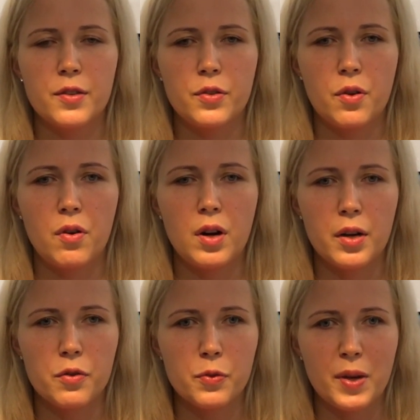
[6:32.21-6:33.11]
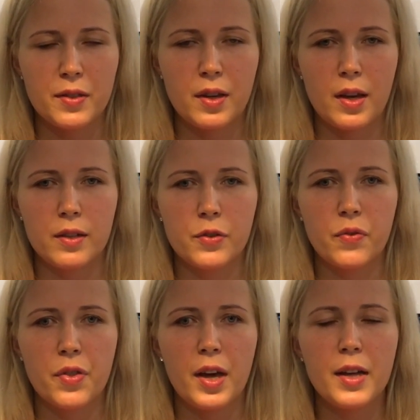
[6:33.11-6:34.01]
So I use my scales
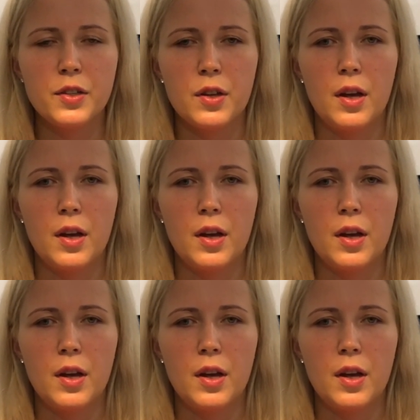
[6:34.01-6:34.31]
for that.